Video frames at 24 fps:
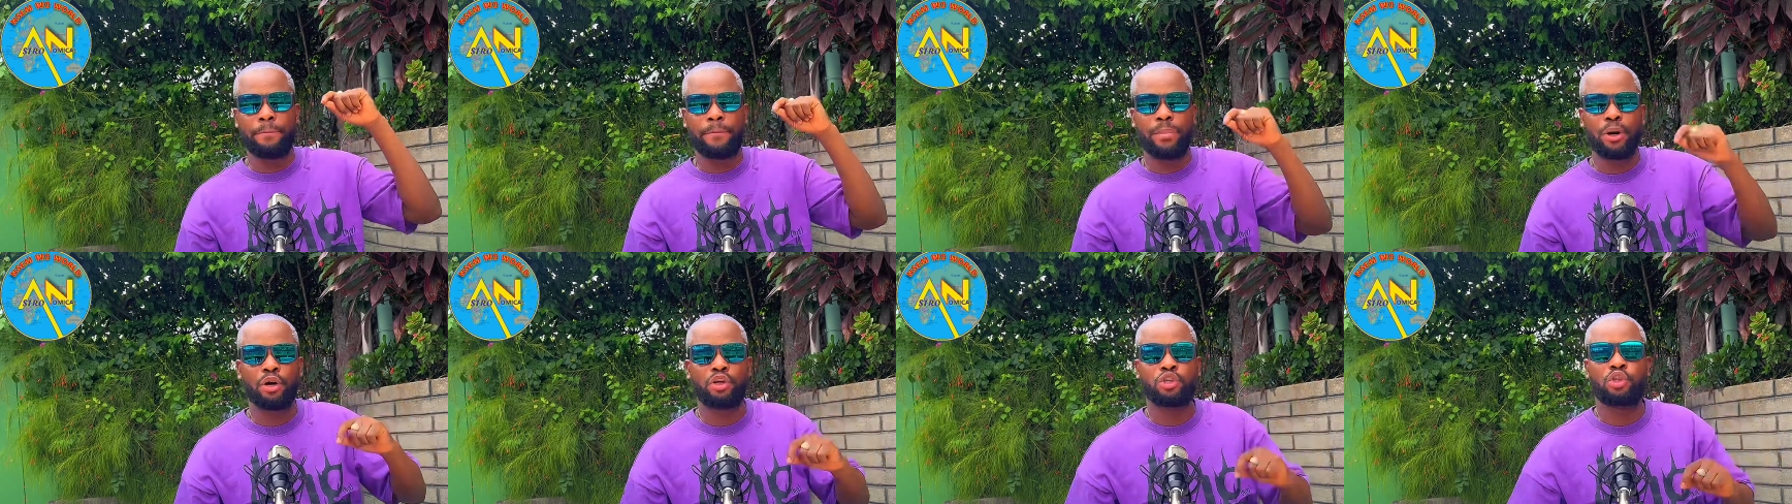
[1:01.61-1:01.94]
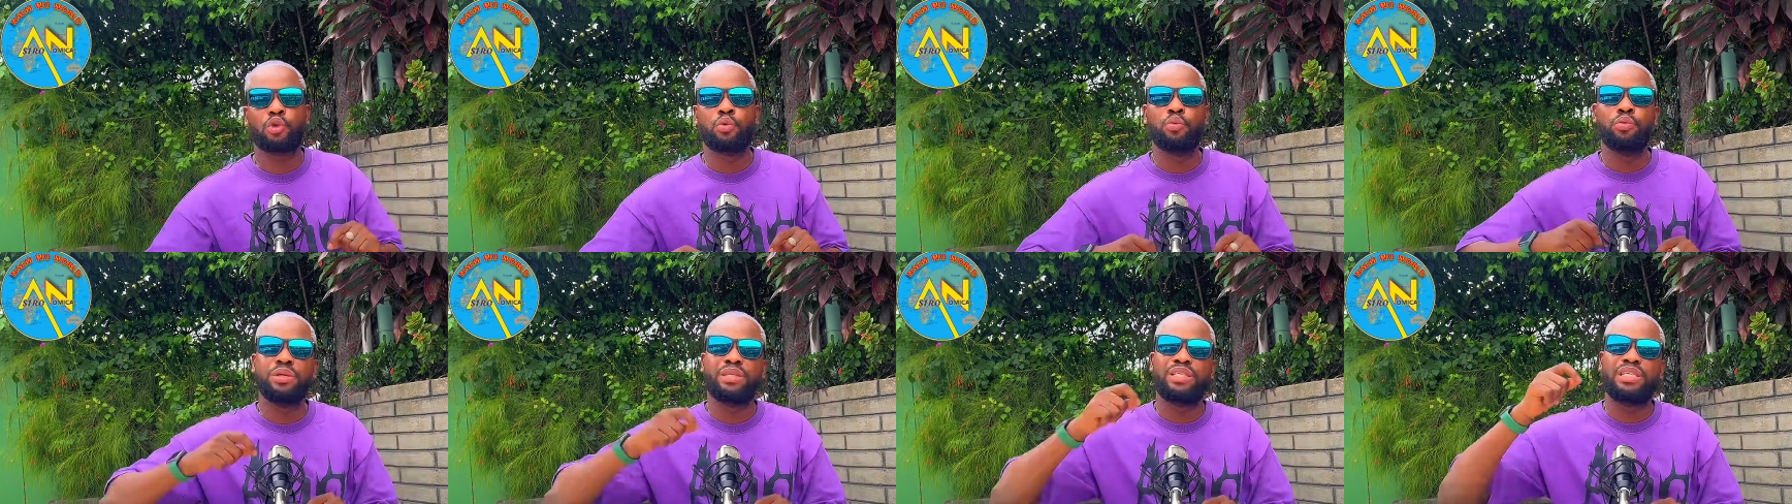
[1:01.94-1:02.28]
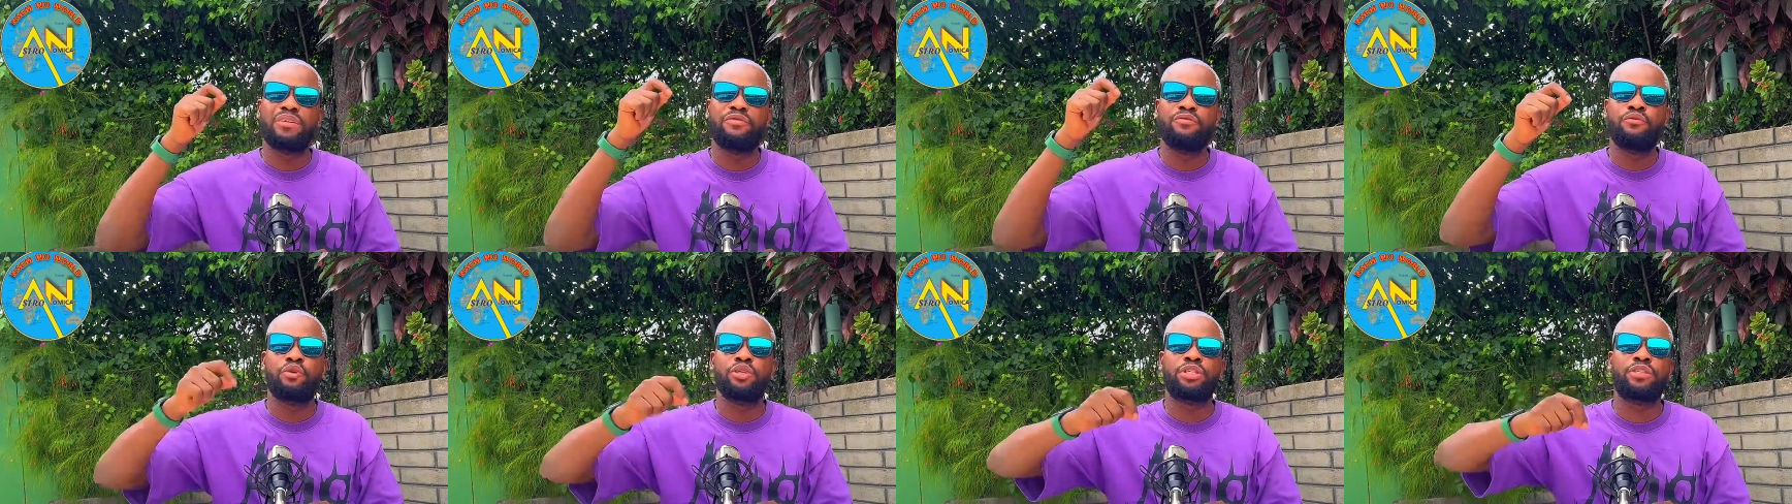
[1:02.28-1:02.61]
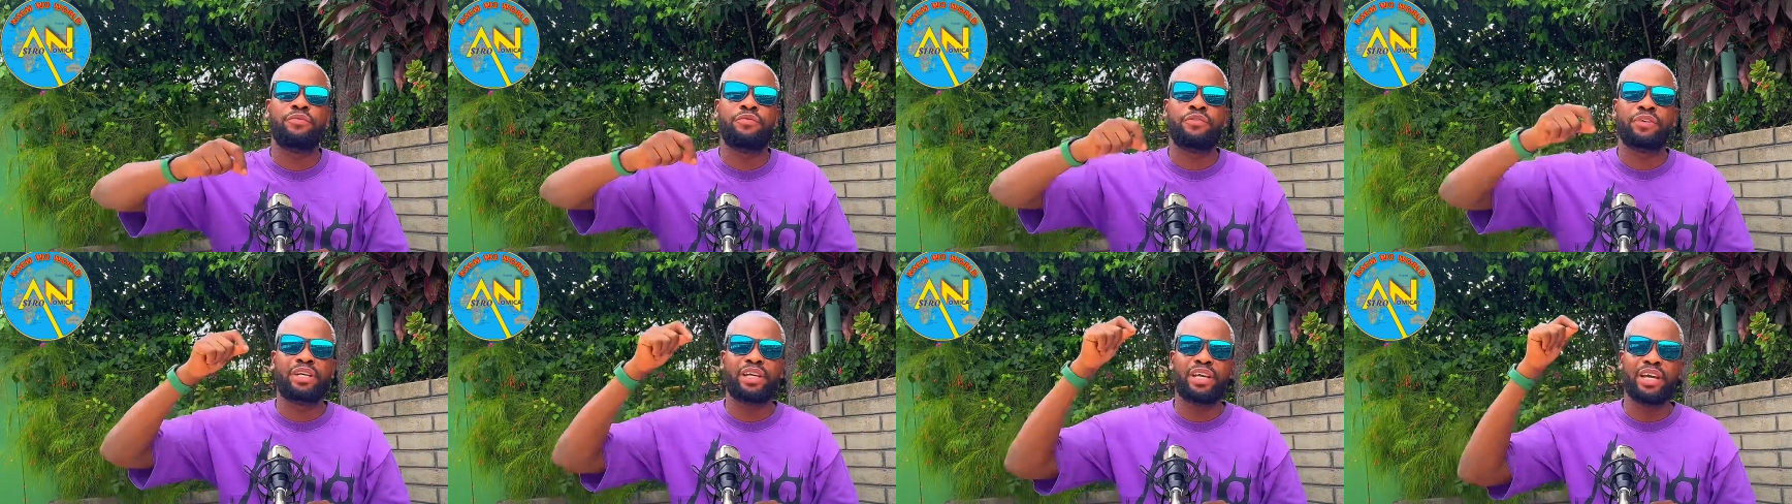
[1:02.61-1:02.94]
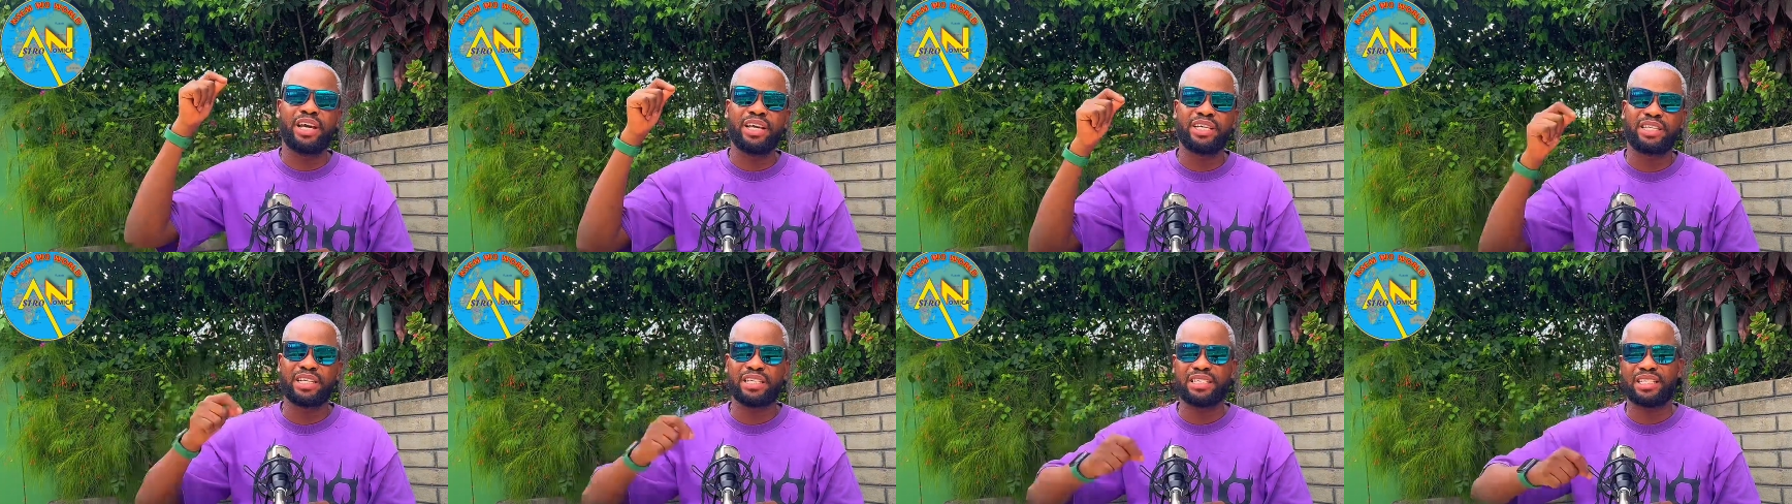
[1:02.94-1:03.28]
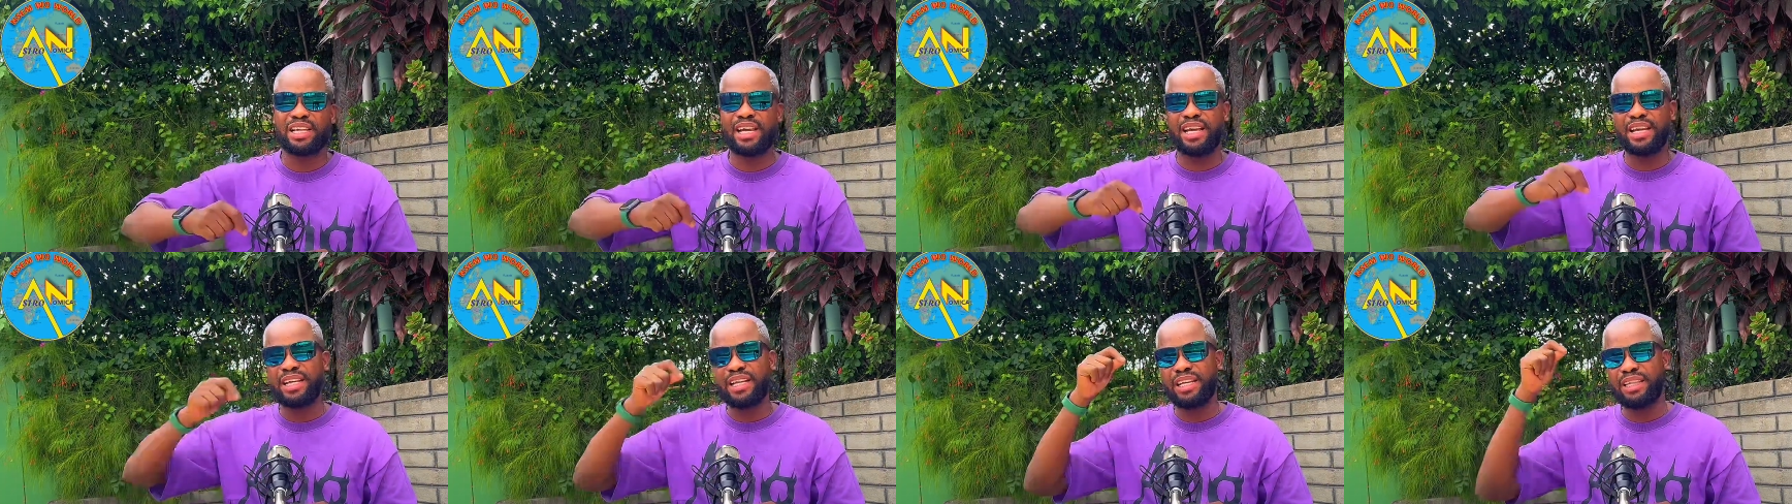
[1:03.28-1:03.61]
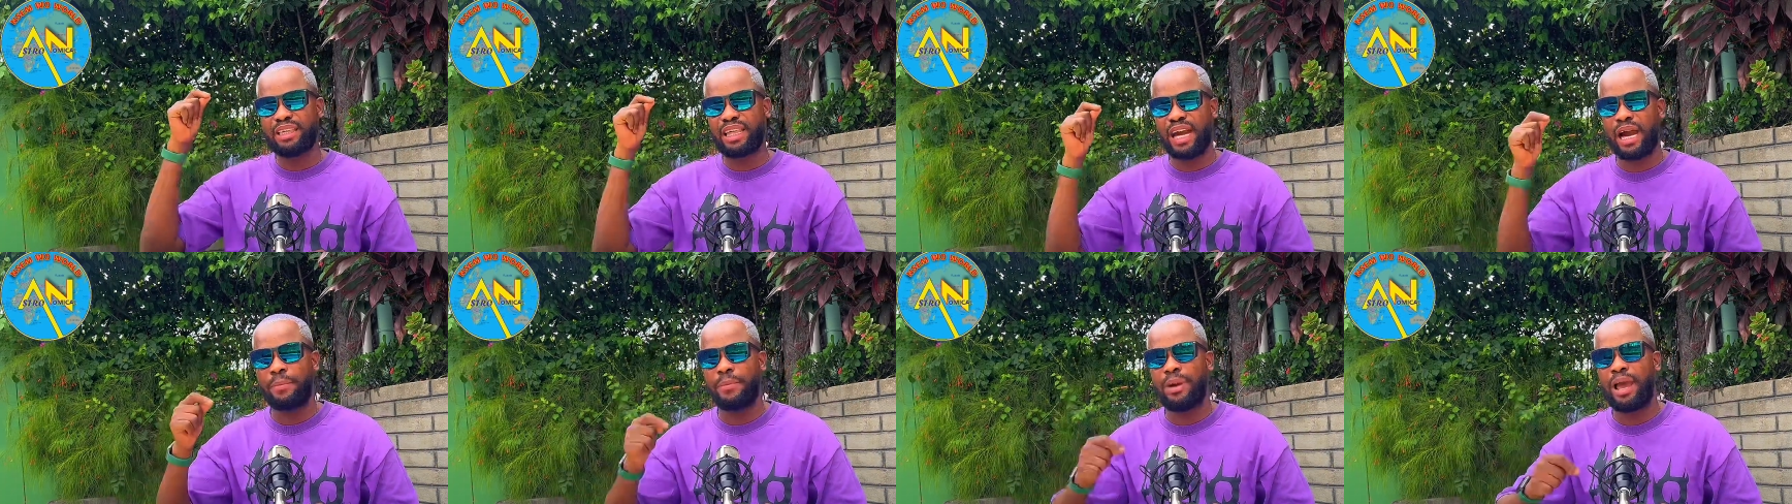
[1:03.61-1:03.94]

bell to receive notifications anytime